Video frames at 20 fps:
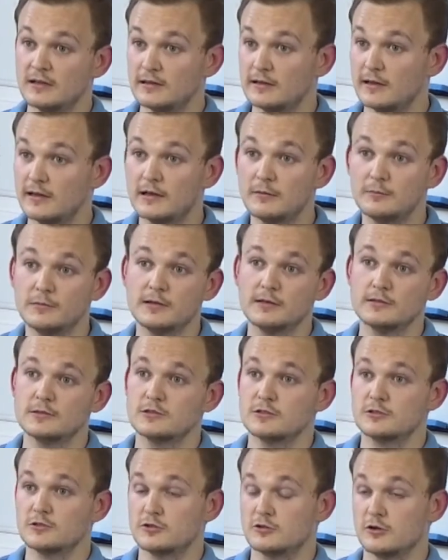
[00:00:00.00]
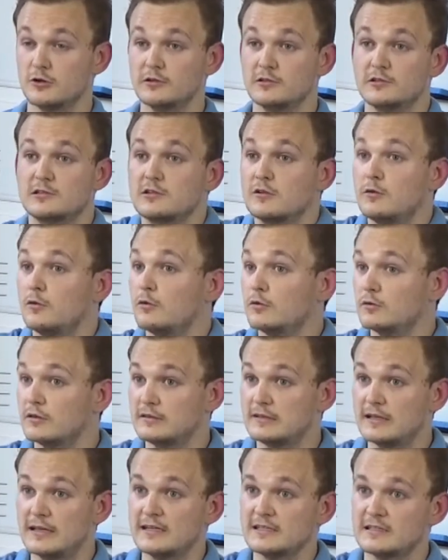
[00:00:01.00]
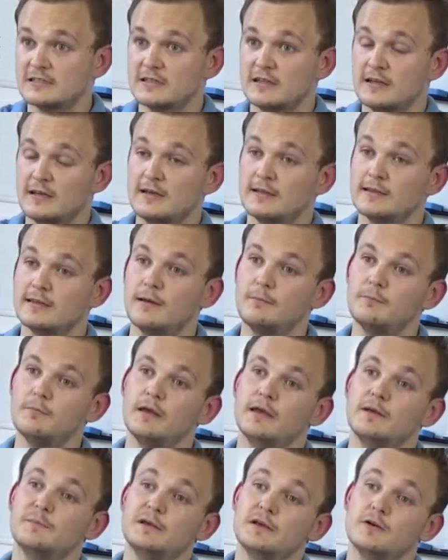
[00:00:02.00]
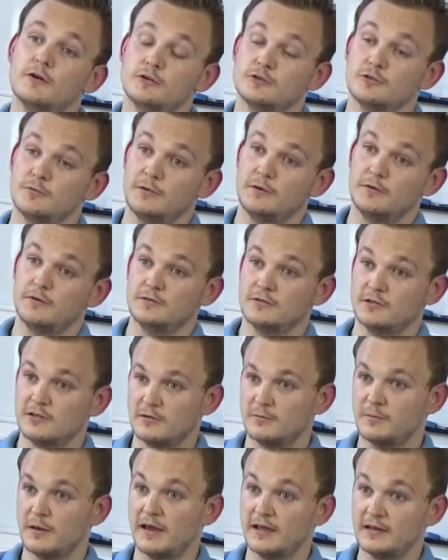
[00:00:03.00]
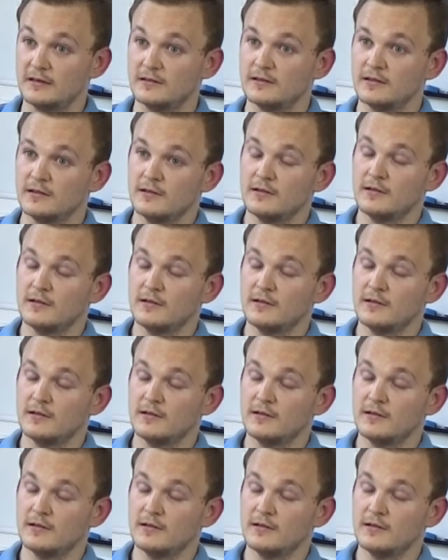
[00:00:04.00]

ligaments, joints, or the discs that may be contributing to your pain.